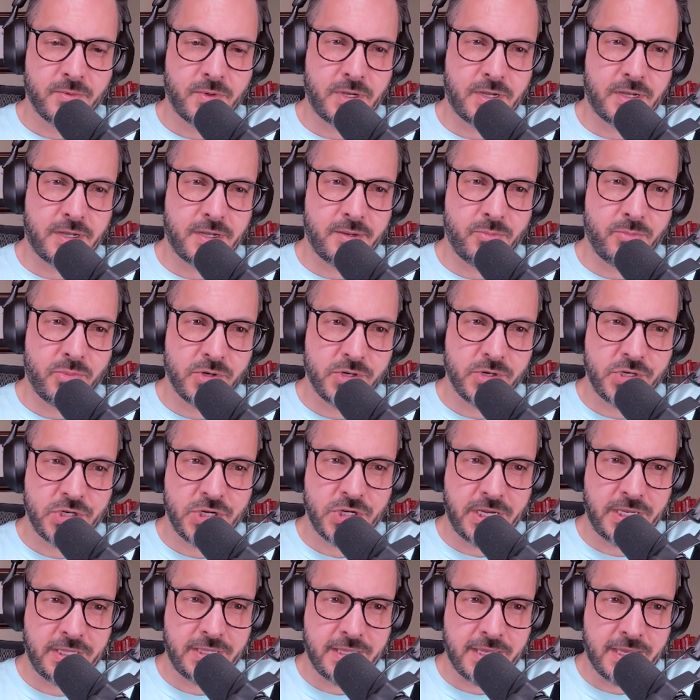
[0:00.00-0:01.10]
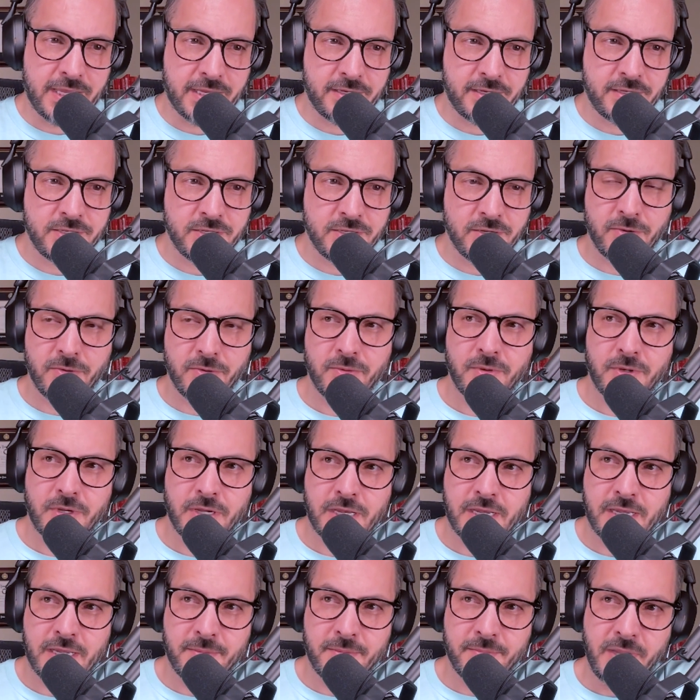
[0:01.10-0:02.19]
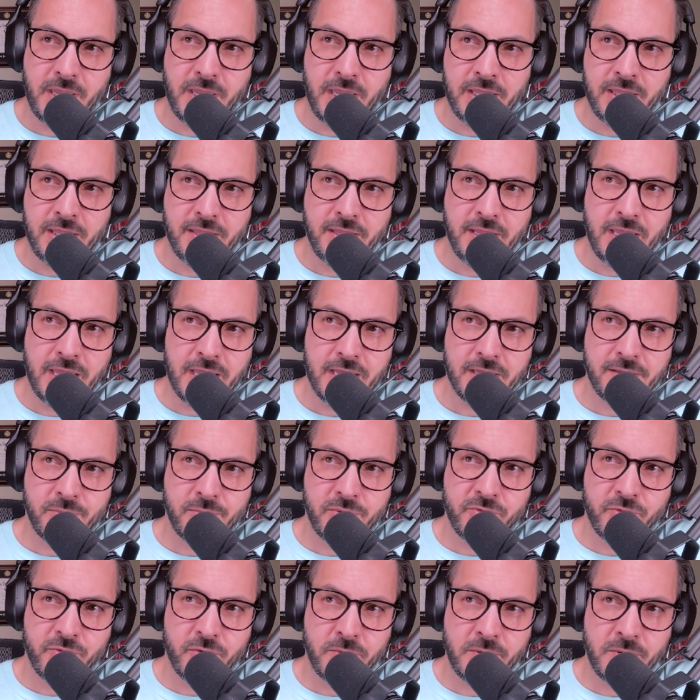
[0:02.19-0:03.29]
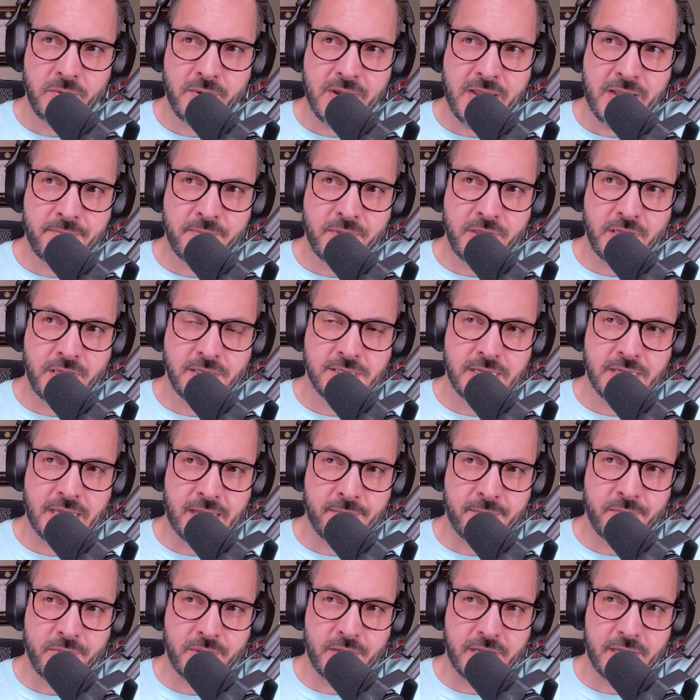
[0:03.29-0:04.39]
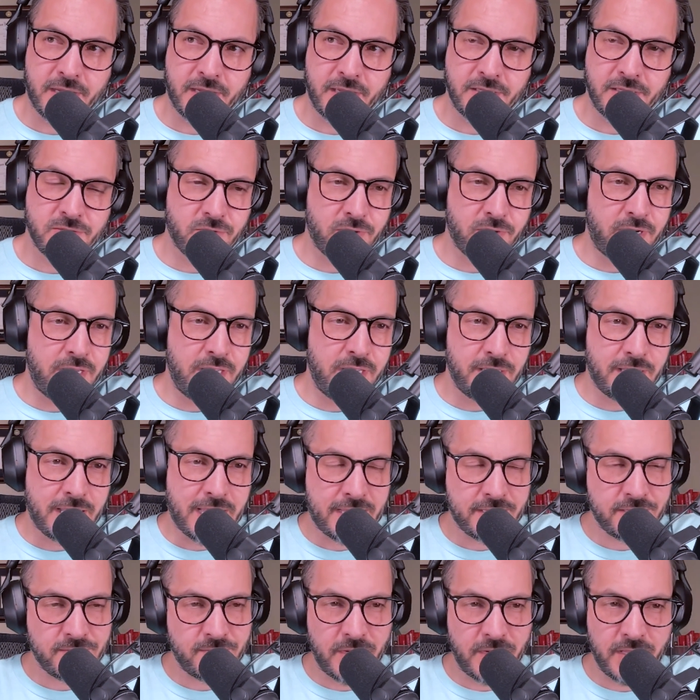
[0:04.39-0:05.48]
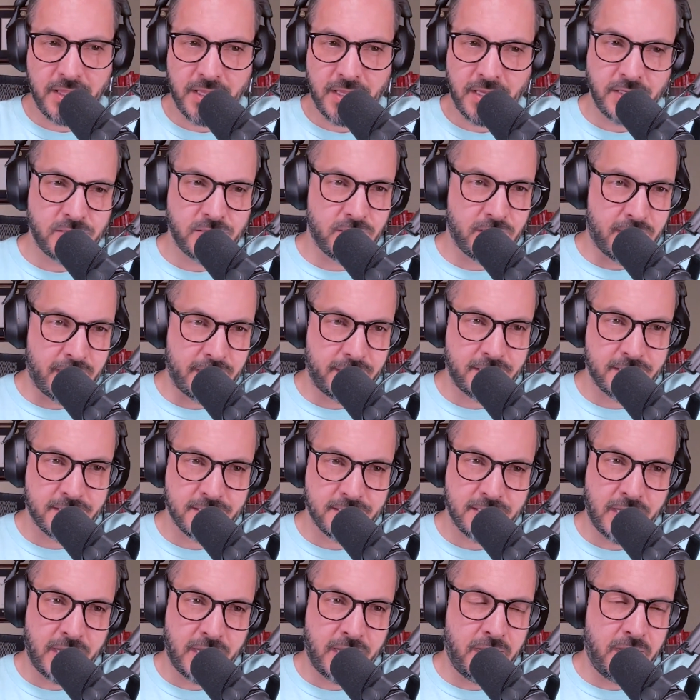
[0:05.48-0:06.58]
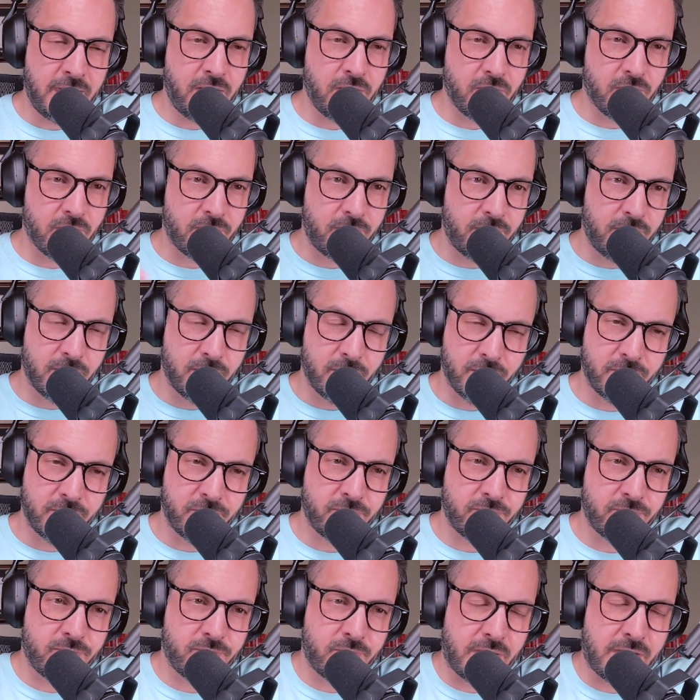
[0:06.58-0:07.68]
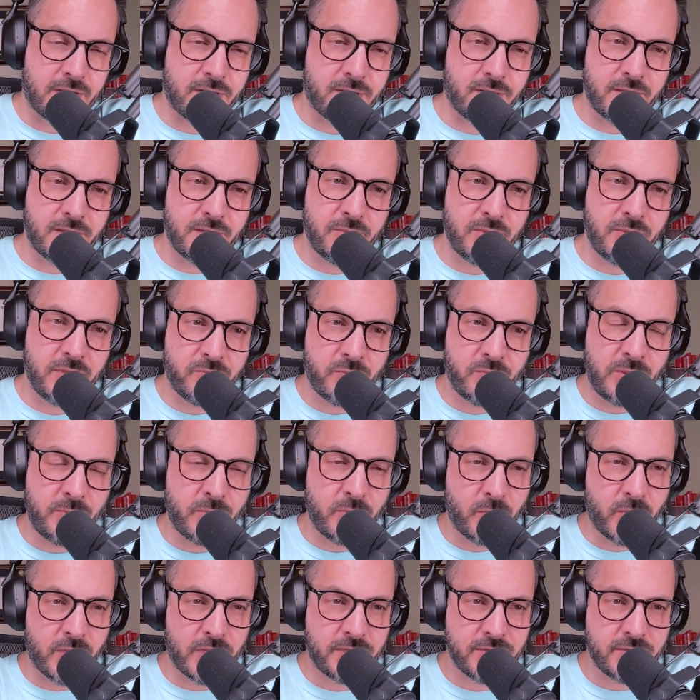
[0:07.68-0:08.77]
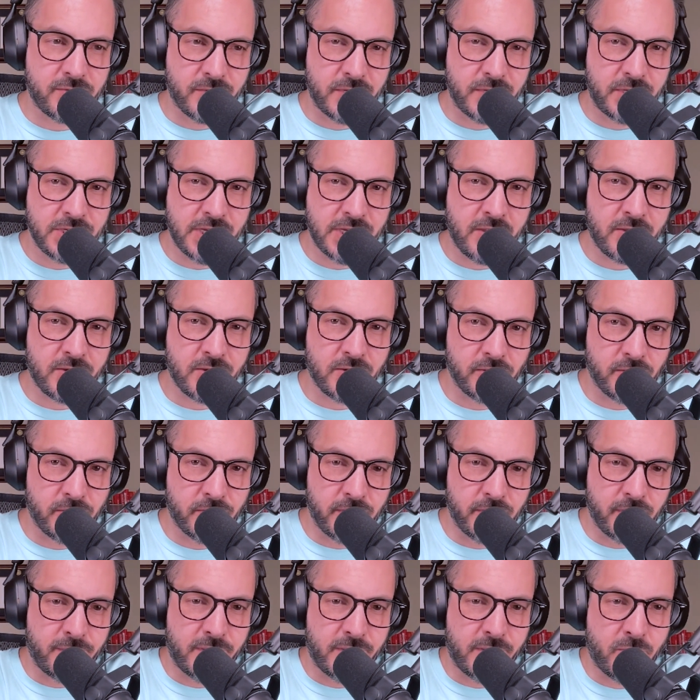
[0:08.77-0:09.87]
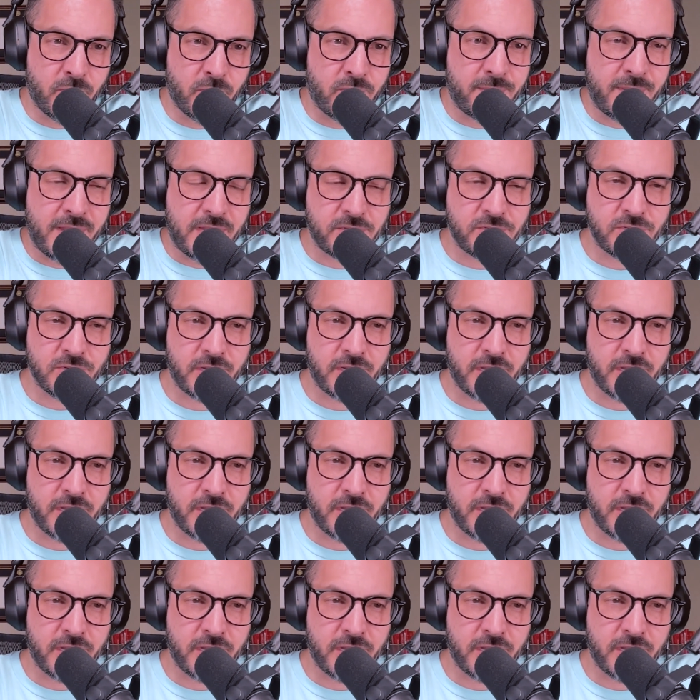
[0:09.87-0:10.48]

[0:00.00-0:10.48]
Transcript: Well, I appreciate that. So, before we wrap things up, is there any last minute things you'd like to say, or if people want to reach out or learn a little bit more about your